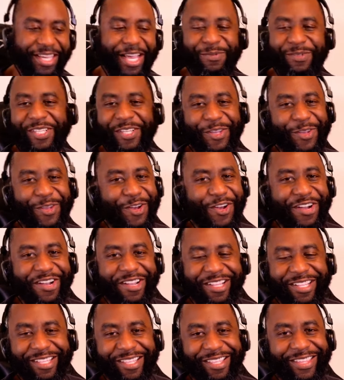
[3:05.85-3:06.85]
I'm still
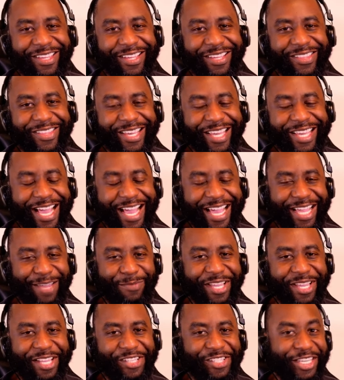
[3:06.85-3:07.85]
on the guy
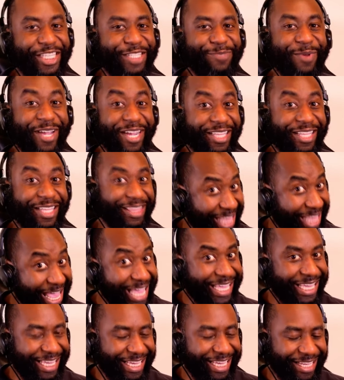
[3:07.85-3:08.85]
being chased by a
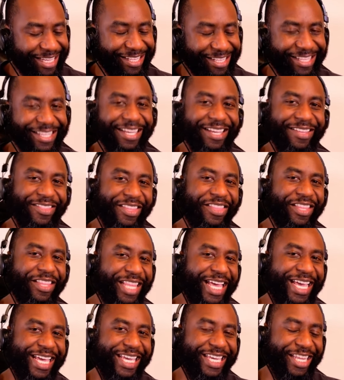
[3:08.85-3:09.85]
lion and then the
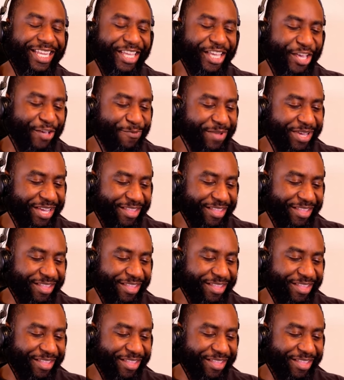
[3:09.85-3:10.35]
lion getting him.